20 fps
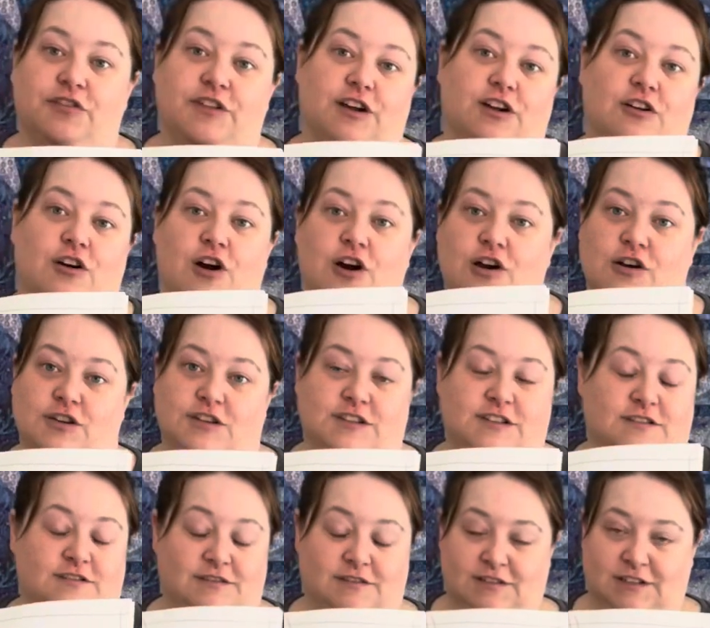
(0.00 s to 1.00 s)
There
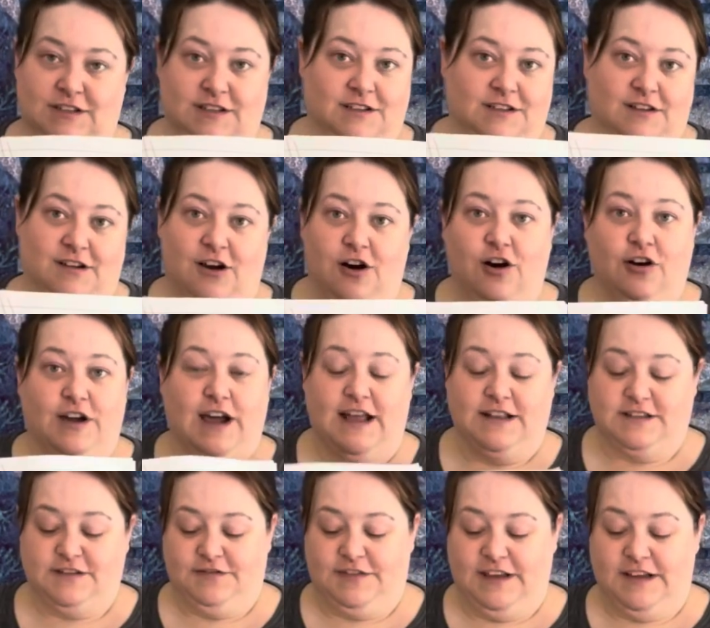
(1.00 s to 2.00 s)
aren't all
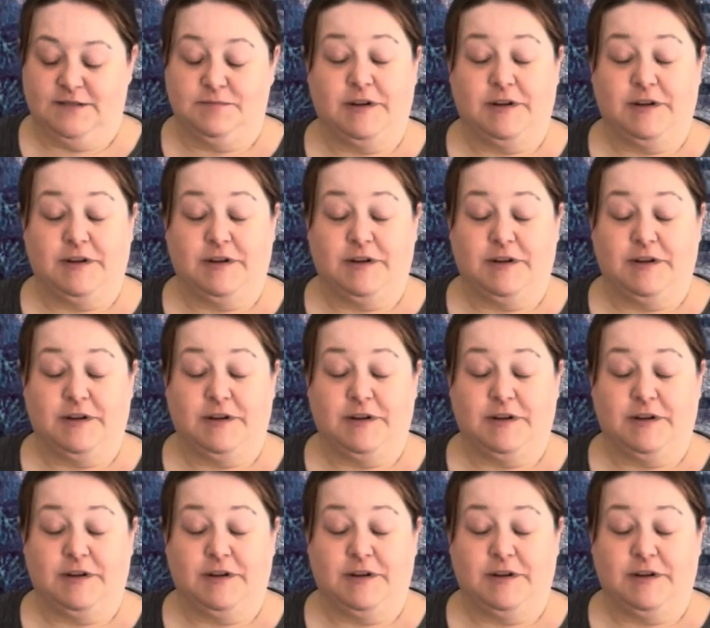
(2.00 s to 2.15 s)
kinds of things